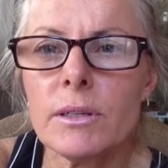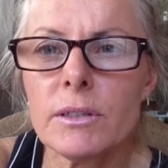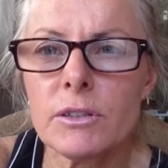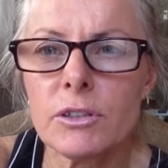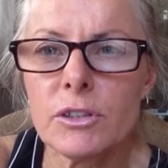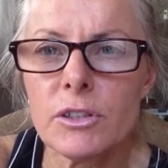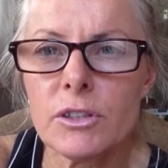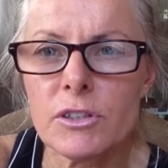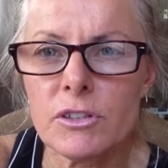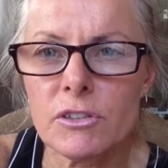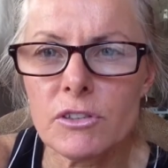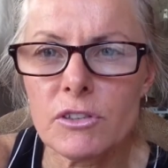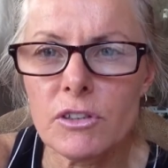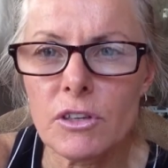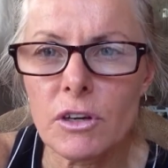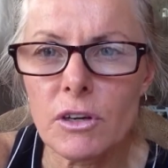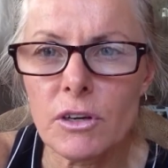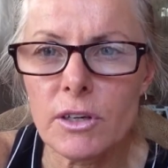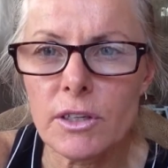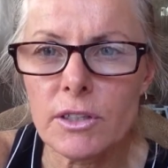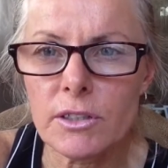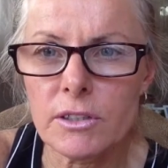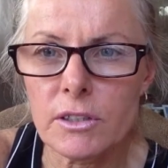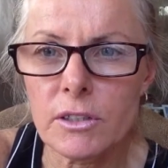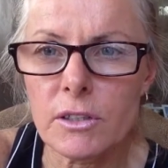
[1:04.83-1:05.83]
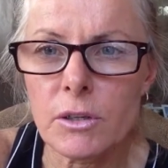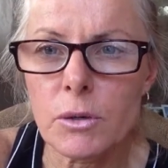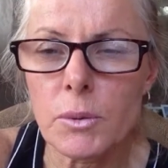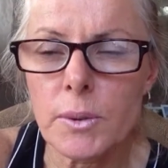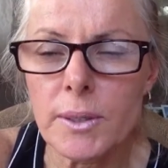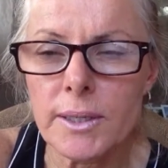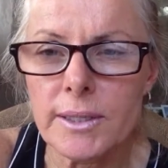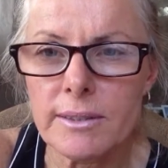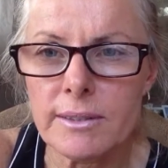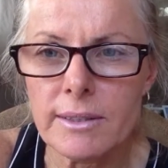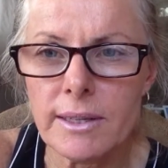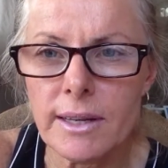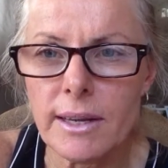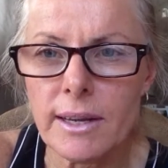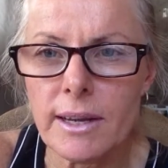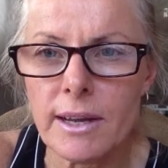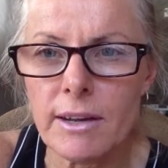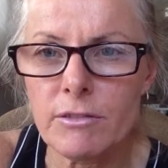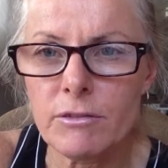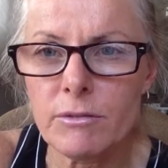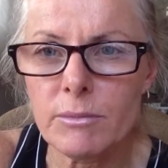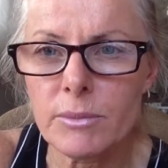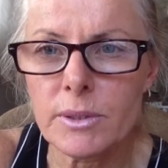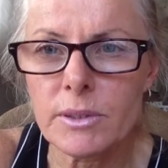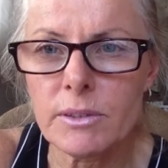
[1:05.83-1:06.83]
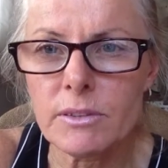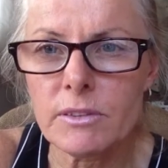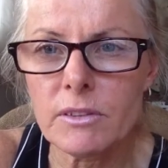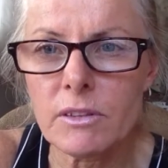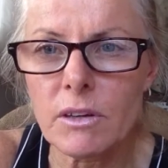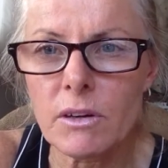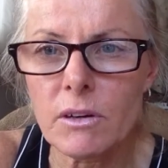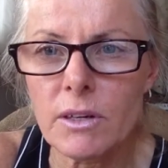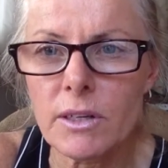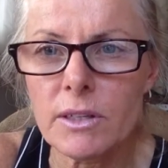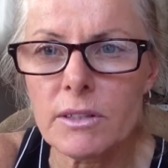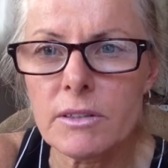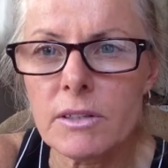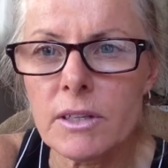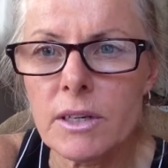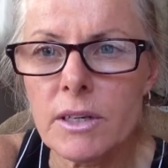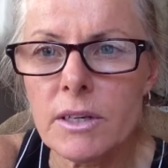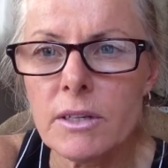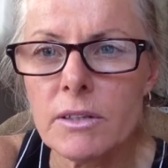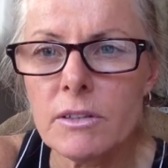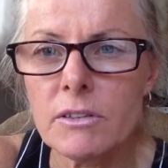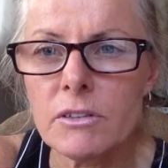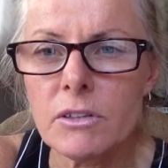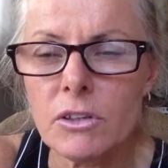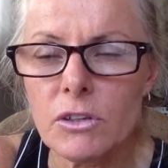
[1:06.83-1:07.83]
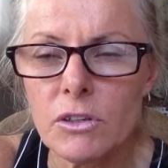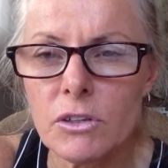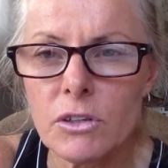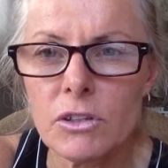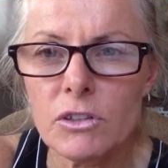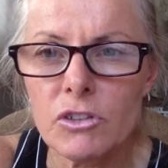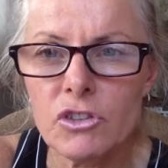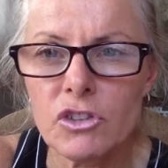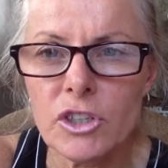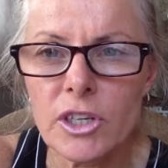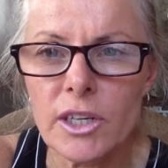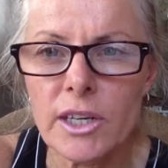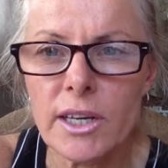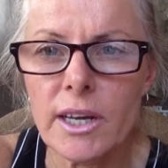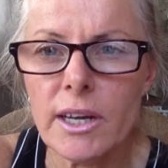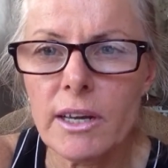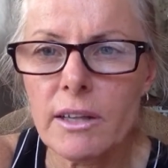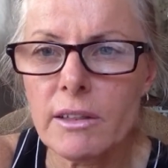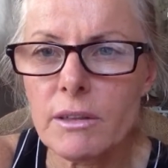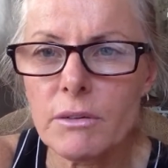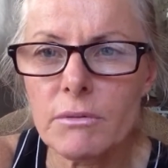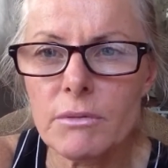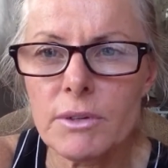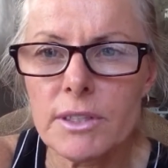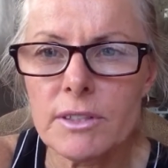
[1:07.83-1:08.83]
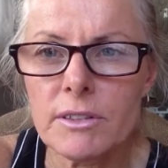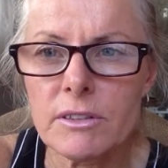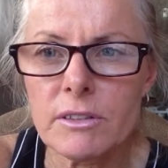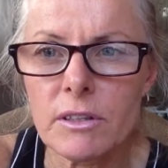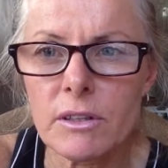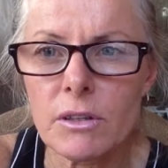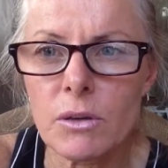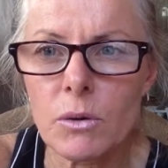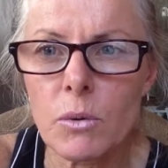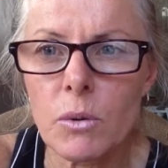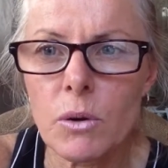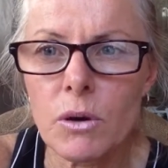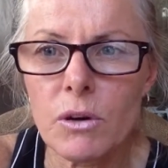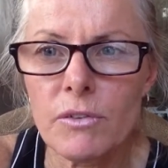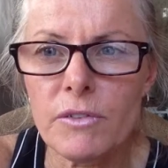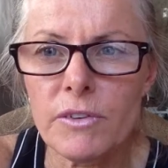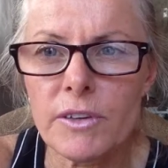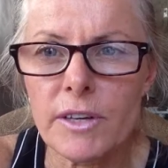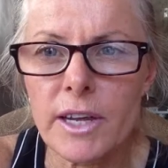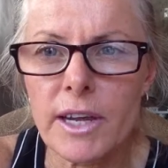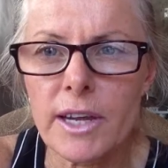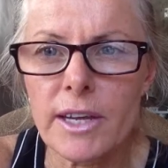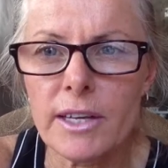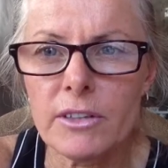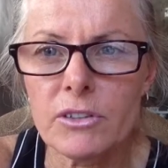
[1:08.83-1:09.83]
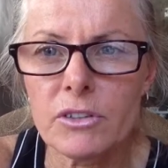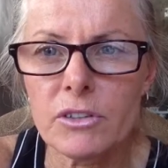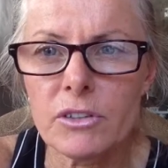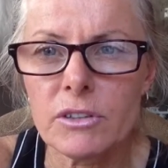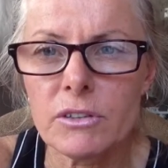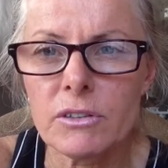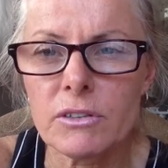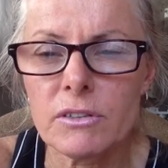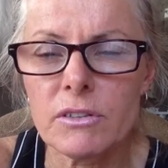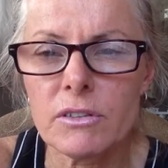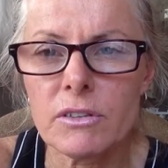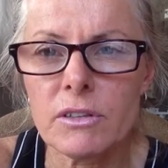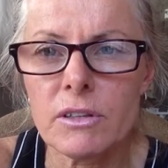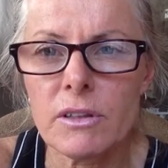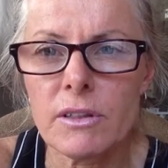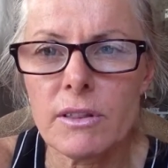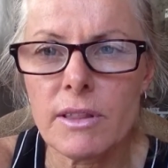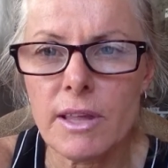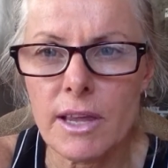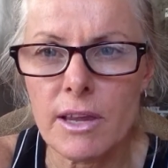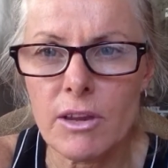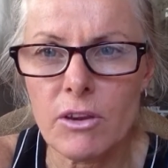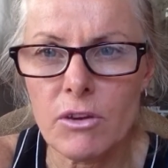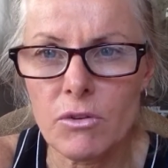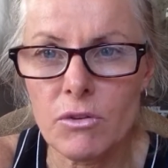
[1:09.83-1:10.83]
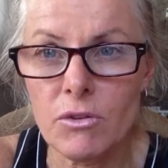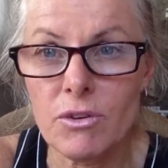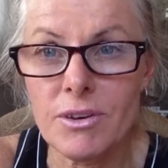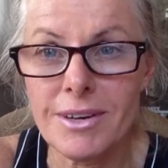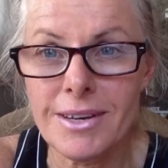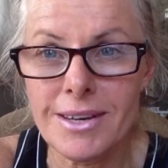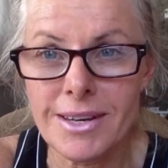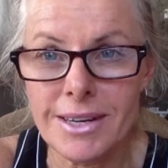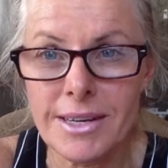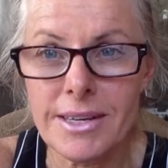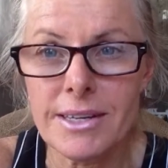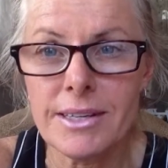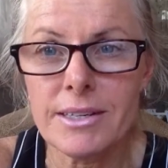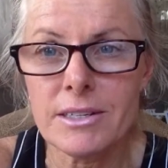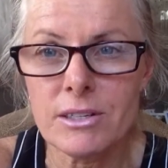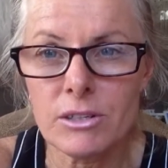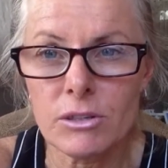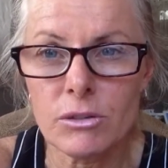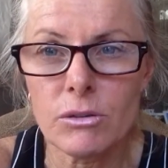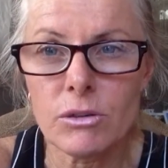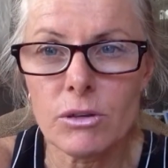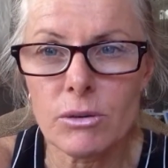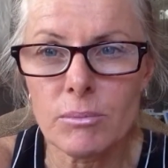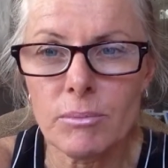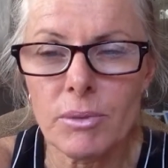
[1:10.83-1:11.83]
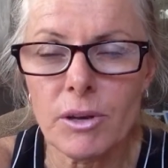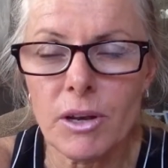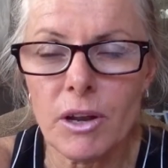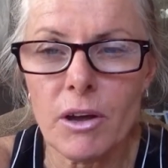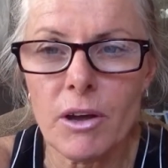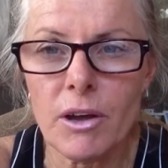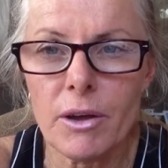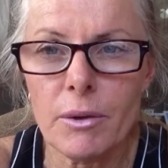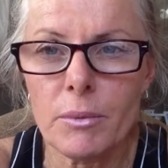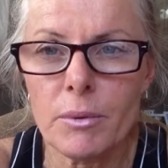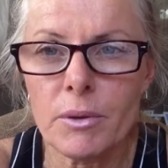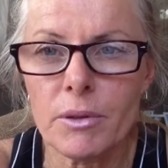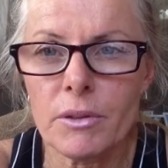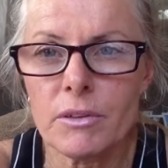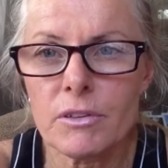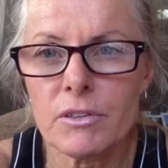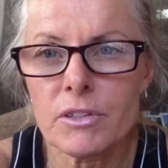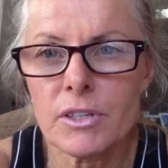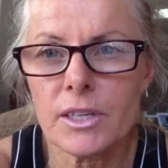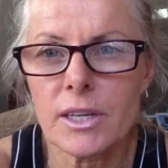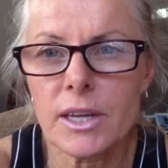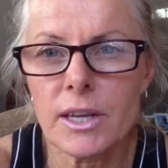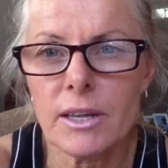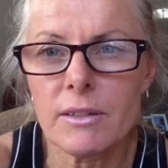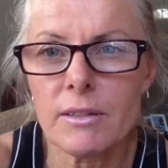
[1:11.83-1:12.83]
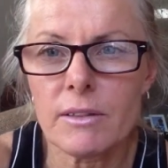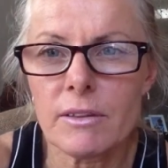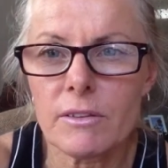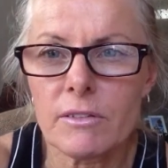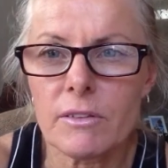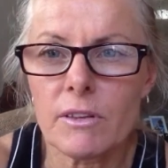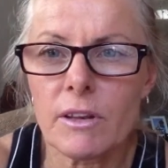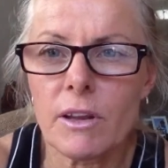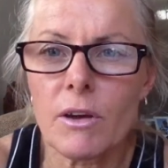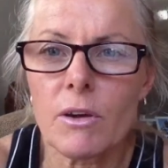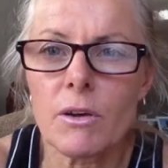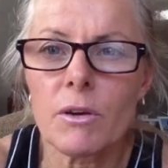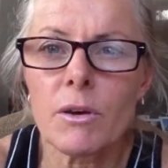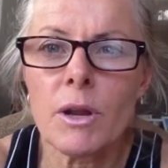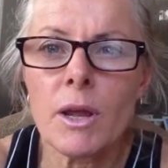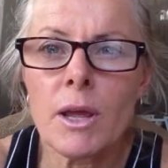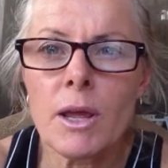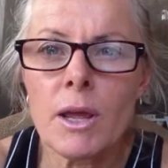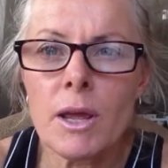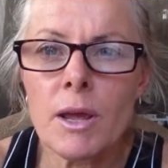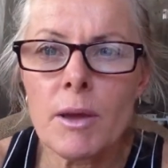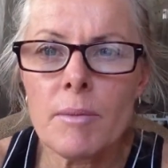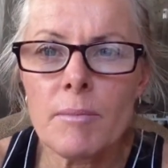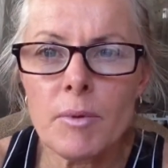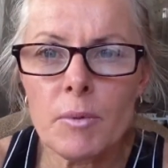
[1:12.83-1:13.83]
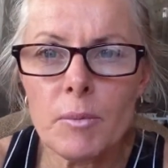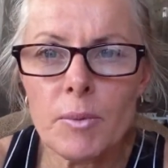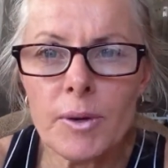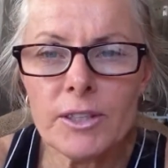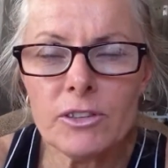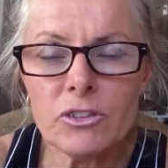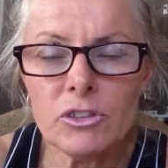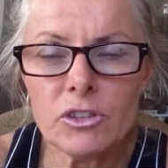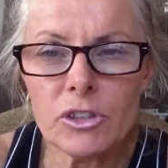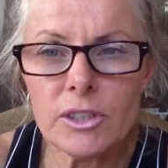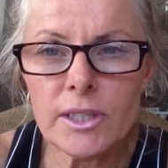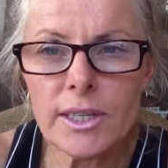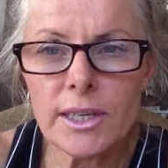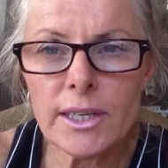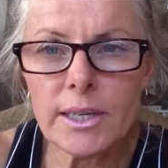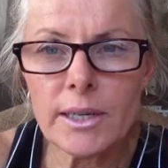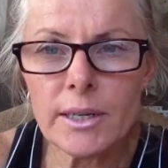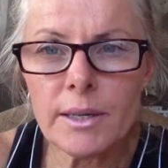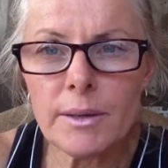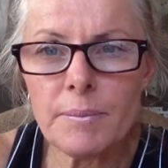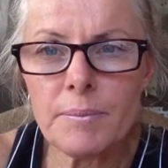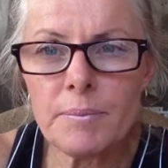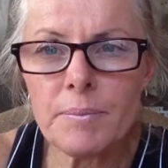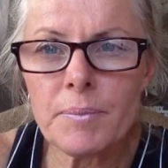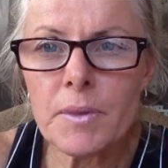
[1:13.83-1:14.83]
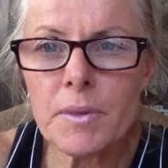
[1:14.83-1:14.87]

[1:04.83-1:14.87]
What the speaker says: to the site, to the Queensland Government site, so you can check out the rest of the qualifications that you need to comply with to get this loan. But once you get it,